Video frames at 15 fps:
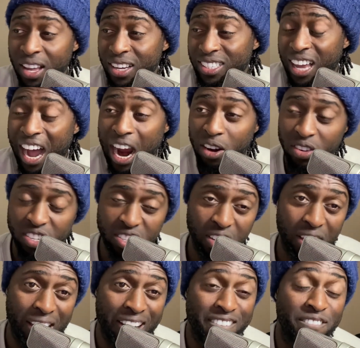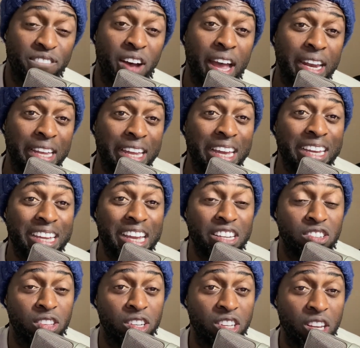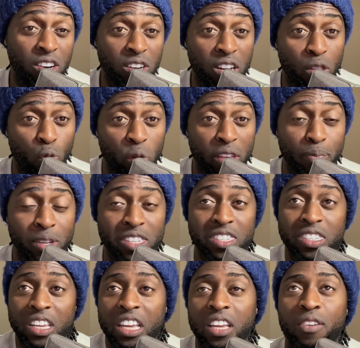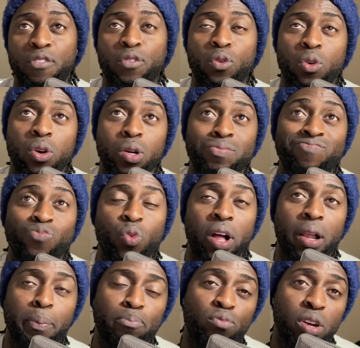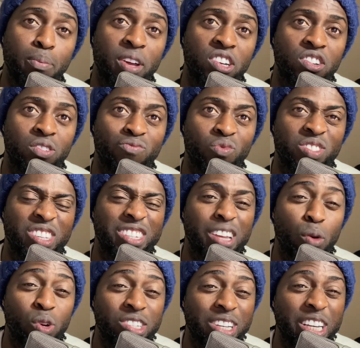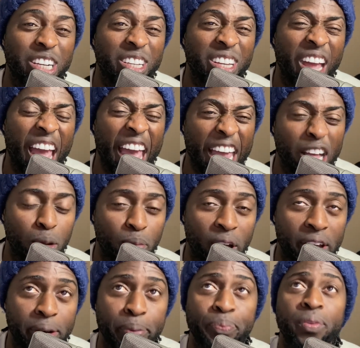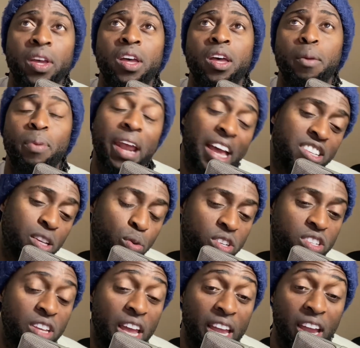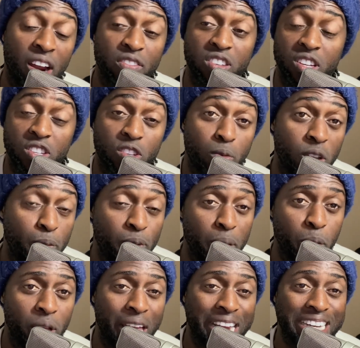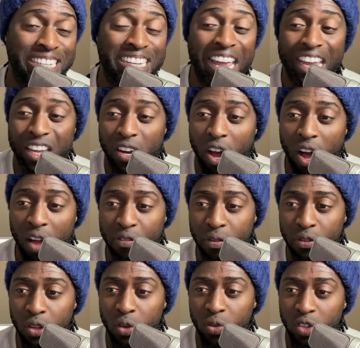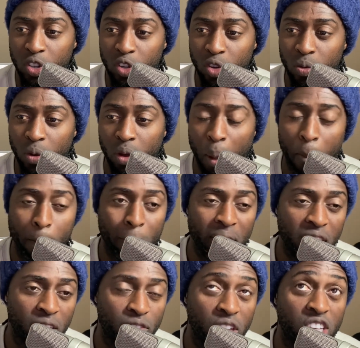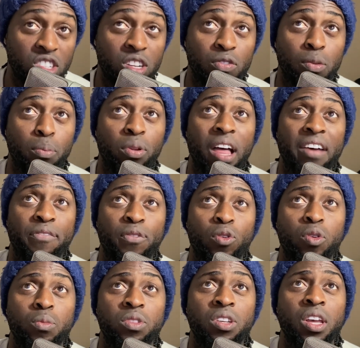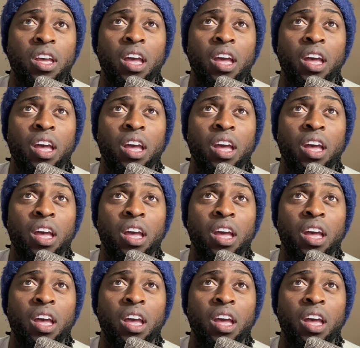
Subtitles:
tirelessly fighting against the tyranny that we've been seeing for, well, pretty much since I was a little ankle biter. But as I was saying, I've seen so many people get taken off of YouTube, many of these different platforms.